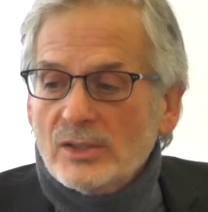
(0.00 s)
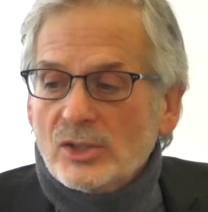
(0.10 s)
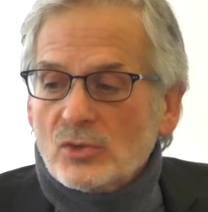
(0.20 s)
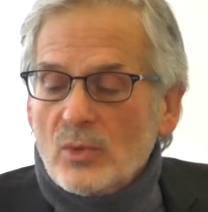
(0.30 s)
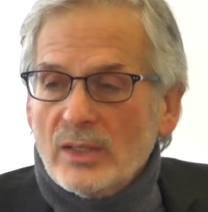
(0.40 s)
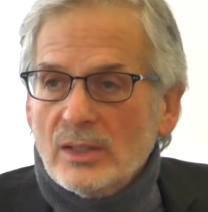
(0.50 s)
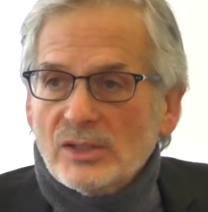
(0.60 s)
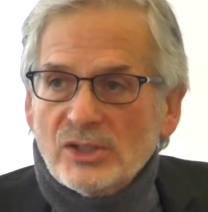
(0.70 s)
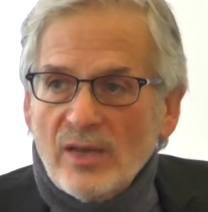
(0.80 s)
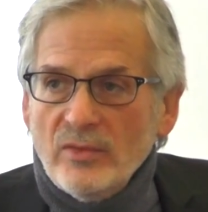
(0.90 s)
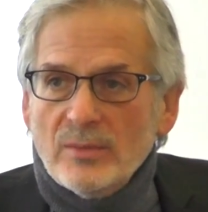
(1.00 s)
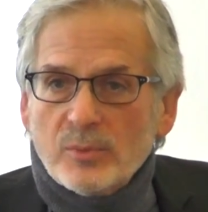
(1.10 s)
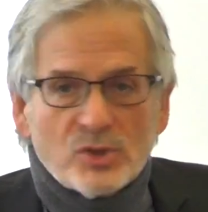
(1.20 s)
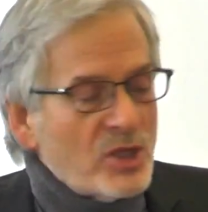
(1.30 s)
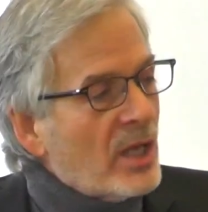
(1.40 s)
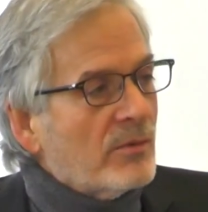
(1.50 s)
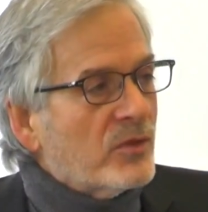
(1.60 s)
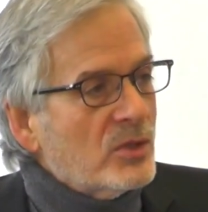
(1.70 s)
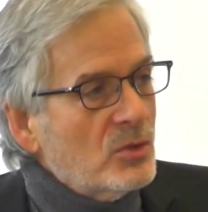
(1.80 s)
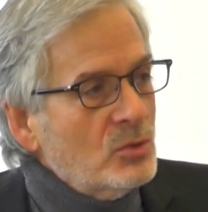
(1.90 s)
I just read that 70%
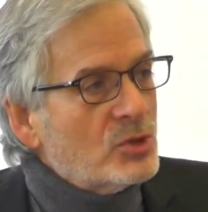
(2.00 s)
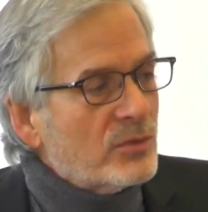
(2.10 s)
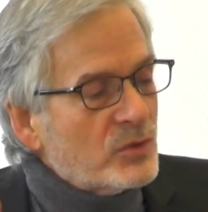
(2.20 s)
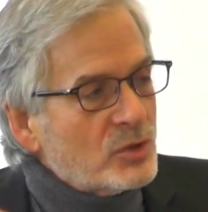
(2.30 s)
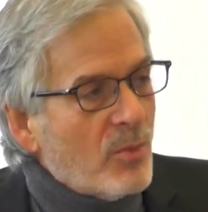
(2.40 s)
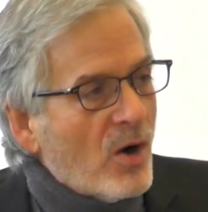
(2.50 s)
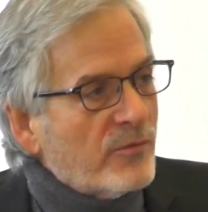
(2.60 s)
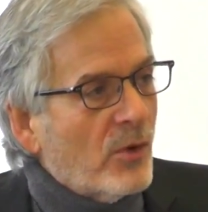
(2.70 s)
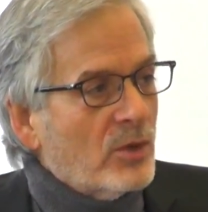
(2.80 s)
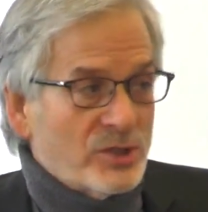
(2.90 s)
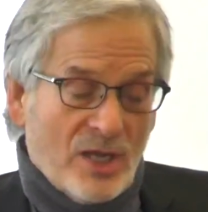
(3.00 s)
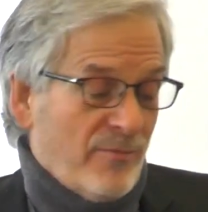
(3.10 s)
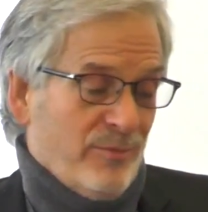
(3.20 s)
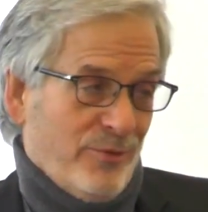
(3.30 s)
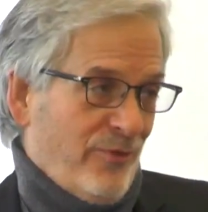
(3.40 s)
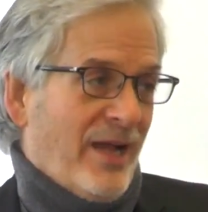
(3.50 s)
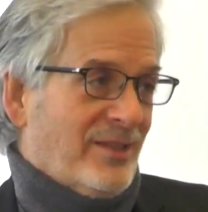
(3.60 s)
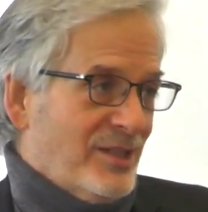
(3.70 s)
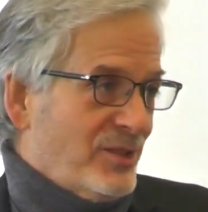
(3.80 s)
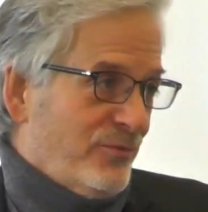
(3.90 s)
of the use of a smartphone, aside from the
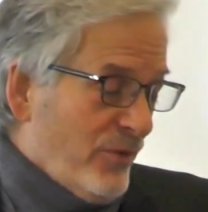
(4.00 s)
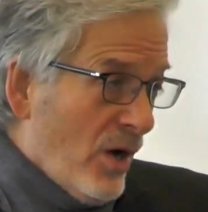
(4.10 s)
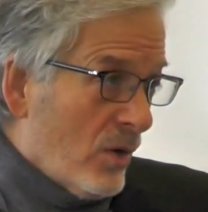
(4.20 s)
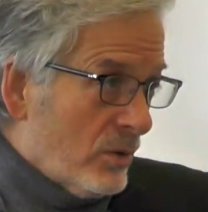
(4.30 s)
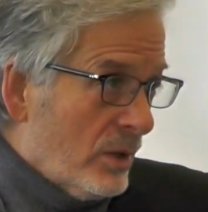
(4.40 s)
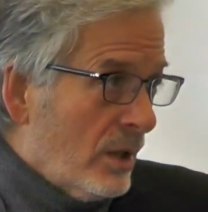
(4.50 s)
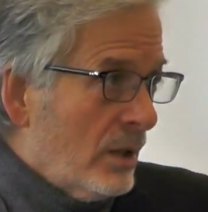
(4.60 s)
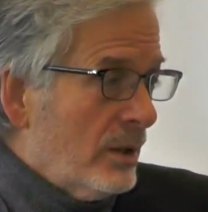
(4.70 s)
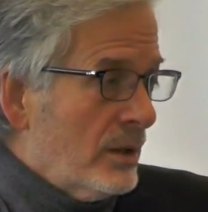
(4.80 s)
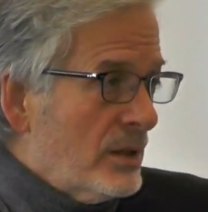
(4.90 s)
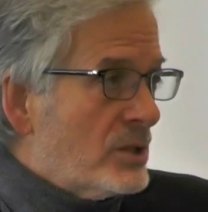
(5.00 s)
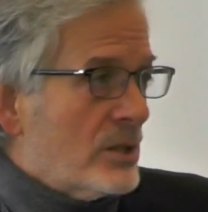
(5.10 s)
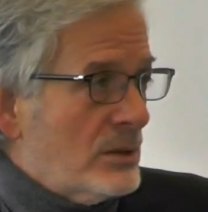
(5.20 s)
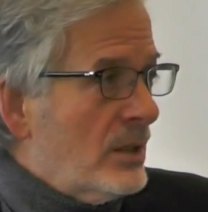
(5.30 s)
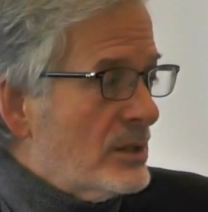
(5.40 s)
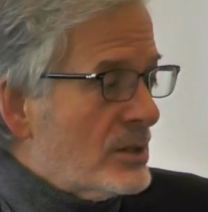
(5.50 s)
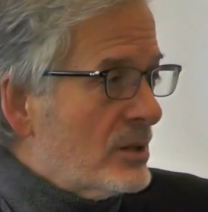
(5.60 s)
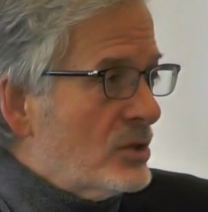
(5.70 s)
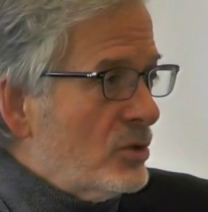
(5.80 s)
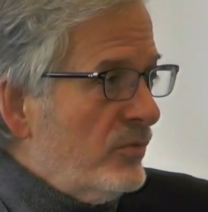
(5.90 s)
fact that it's a phone, is to
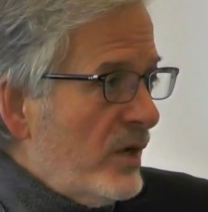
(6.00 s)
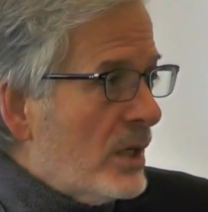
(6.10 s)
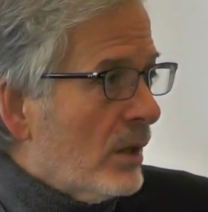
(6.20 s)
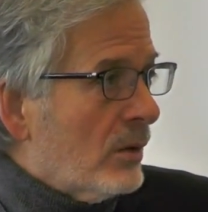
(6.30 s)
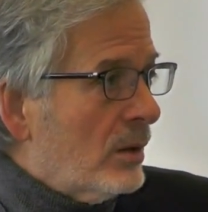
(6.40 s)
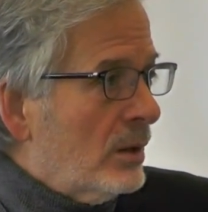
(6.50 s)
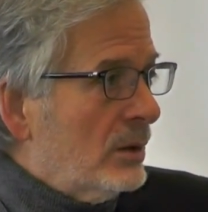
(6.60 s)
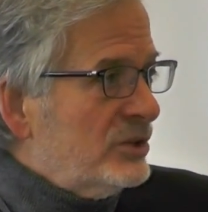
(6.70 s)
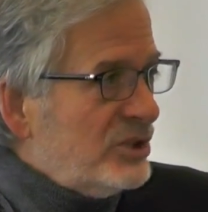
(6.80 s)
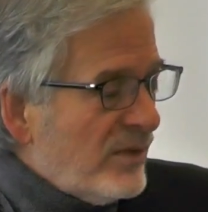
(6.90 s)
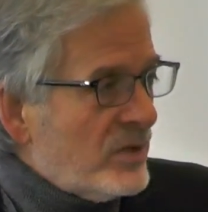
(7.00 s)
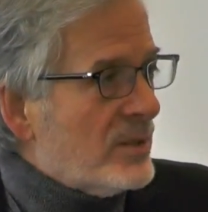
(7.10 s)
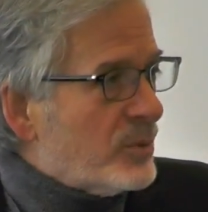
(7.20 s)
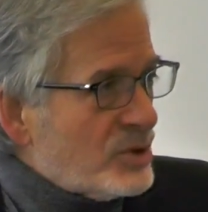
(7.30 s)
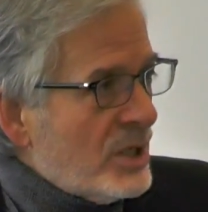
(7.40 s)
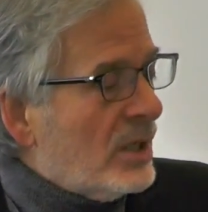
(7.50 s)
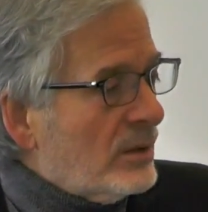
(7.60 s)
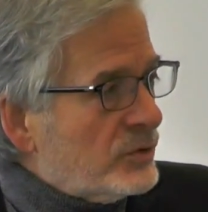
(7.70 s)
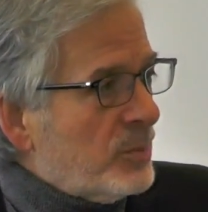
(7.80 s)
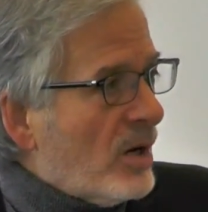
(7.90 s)
consume video.
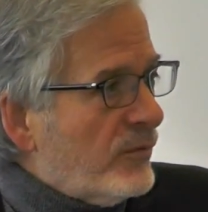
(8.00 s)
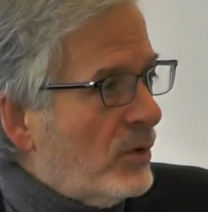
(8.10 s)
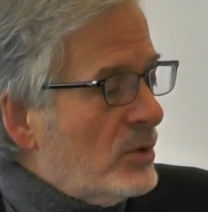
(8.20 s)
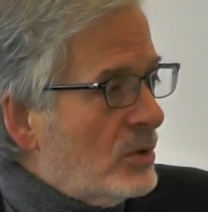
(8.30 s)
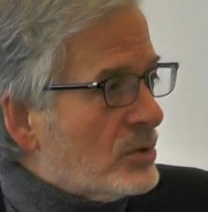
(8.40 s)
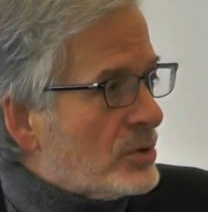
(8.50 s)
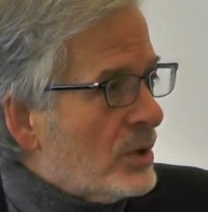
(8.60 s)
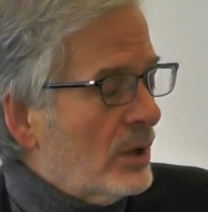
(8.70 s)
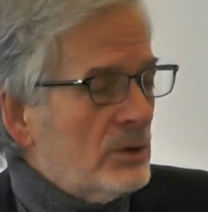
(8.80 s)
70% of smartphone use.